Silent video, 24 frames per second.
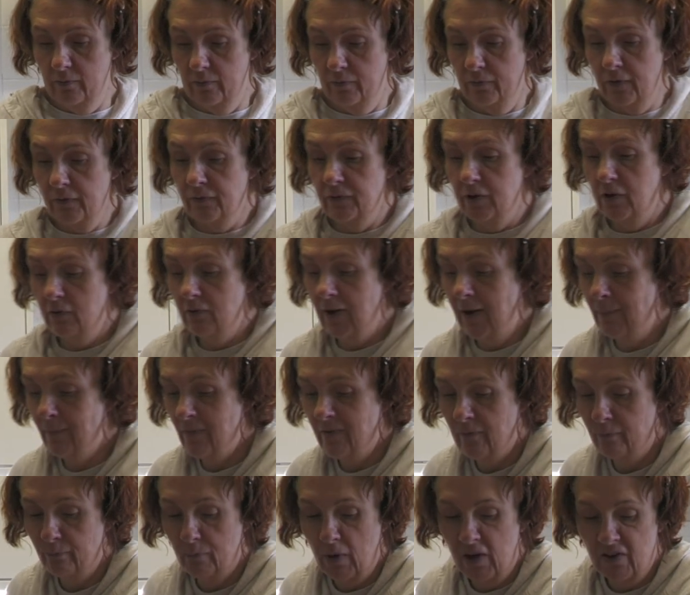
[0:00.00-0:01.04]
50 grams
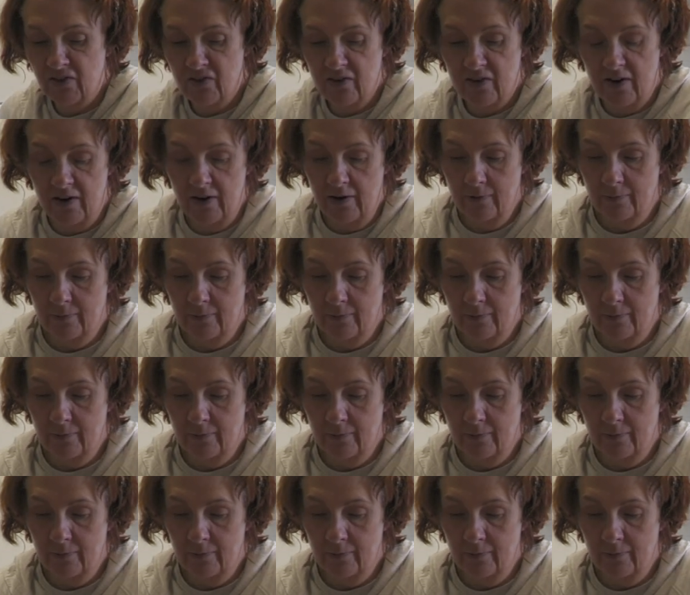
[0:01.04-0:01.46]
of butter,